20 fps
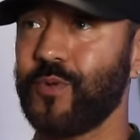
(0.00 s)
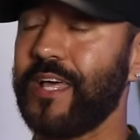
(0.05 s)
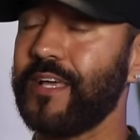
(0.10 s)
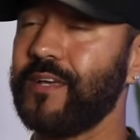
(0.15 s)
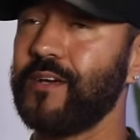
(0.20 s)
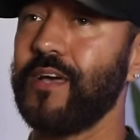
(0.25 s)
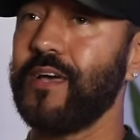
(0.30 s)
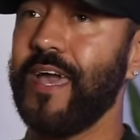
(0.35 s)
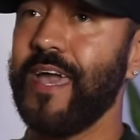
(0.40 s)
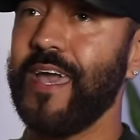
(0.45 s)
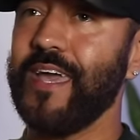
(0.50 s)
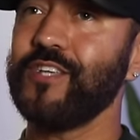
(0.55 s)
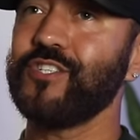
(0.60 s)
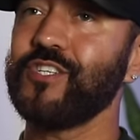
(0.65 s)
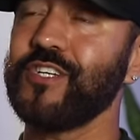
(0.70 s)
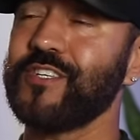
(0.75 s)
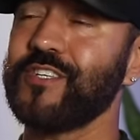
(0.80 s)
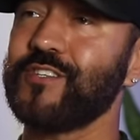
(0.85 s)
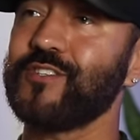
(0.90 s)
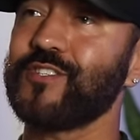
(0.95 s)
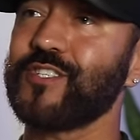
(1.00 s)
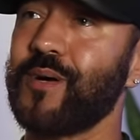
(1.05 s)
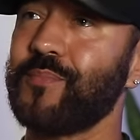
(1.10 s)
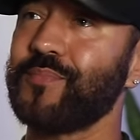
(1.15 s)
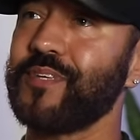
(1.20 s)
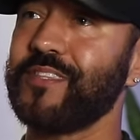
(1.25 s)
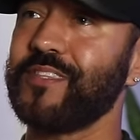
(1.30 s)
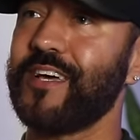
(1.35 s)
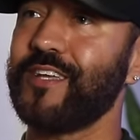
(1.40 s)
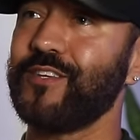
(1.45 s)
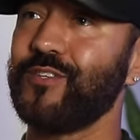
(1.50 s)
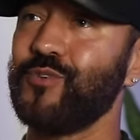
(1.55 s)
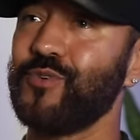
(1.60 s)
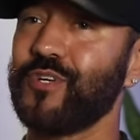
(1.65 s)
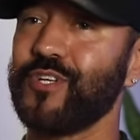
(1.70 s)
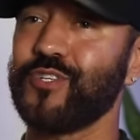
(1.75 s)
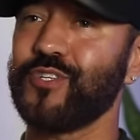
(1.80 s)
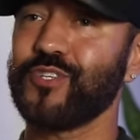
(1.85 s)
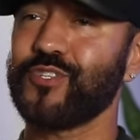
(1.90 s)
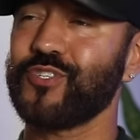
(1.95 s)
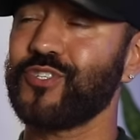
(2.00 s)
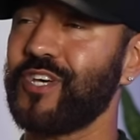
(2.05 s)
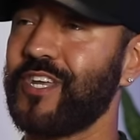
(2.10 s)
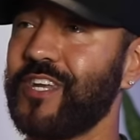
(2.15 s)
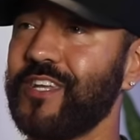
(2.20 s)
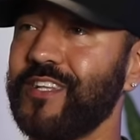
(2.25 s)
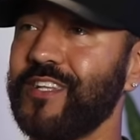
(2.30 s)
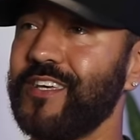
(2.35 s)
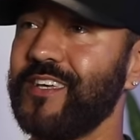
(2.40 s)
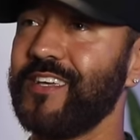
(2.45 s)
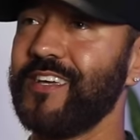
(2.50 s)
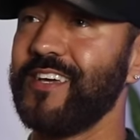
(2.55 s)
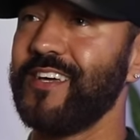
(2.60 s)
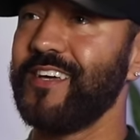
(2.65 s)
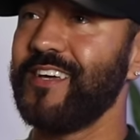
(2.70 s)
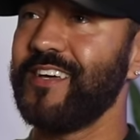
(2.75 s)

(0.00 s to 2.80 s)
like aging isn't something that you can just suddenly